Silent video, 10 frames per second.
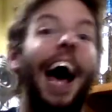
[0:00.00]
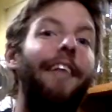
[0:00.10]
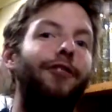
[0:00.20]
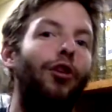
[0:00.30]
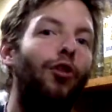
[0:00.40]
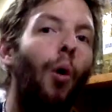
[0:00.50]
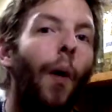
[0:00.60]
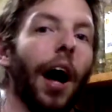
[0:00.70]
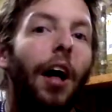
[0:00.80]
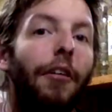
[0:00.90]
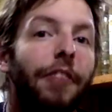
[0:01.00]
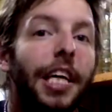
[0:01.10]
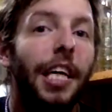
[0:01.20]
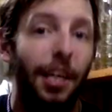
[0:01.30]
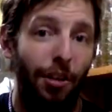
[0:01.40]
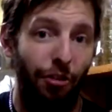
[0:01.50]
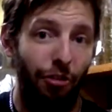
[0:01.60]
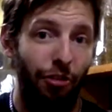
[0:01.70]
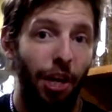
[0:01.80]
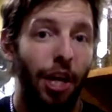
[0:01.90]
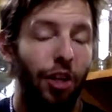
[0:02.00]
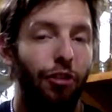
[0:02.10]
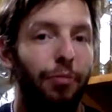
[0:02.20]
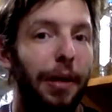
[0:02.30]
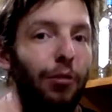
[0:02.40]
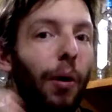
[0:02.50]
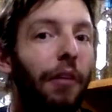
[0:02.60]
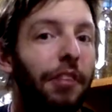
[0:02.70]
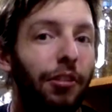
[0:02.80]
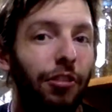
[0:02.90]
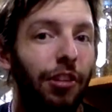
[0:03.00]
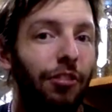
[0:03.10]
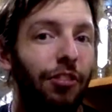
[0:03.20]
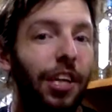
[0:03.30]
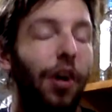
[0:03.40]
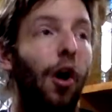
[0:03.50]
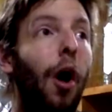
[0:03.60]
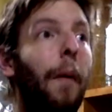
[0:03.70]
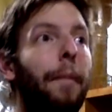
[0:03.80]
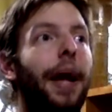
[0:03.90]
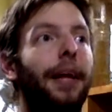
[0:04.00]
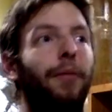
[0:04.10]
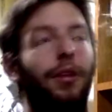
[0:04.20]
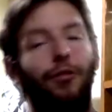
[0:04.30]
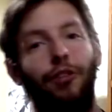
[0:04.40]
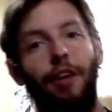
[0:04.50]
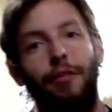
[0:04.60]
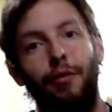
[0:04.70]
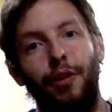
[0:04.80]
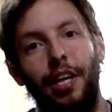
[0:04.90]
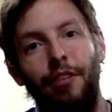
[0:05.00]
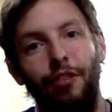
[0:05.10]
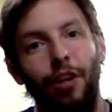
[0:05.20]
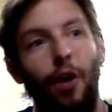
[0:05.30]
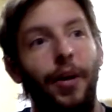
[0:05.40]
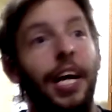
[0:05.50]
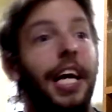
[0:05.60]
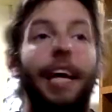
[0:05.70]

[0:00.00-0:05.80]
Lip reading: After 12 years, she spent 12 years in the seal betting with herself over this and going,